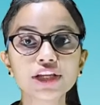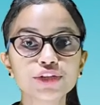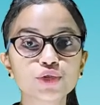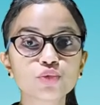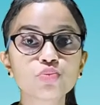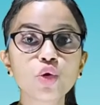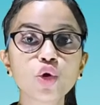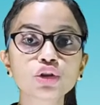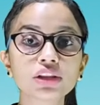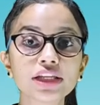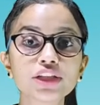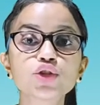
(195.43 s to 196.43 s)
into more
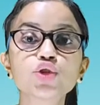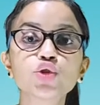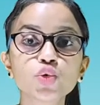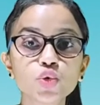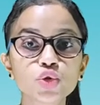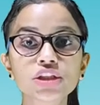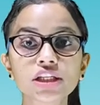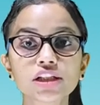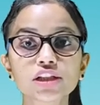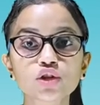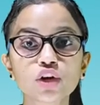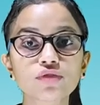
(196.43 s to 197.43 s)
than two
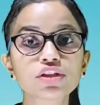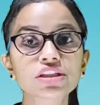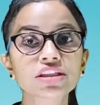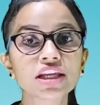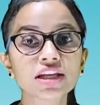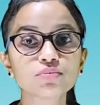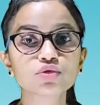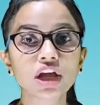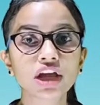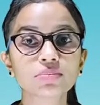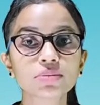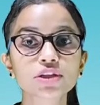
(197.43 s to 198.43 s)
cells of the same
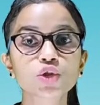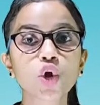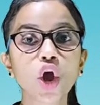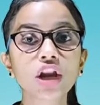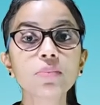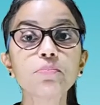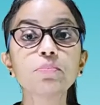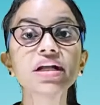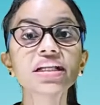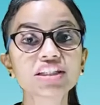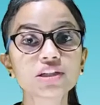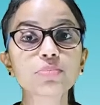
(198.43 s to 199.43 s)
type is called
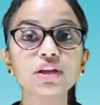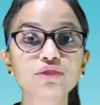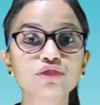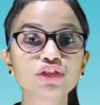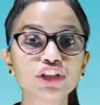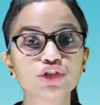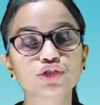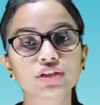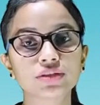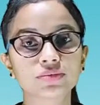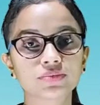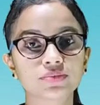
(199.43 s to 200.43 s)
multiple
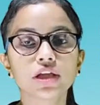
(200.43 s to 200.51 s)
fission.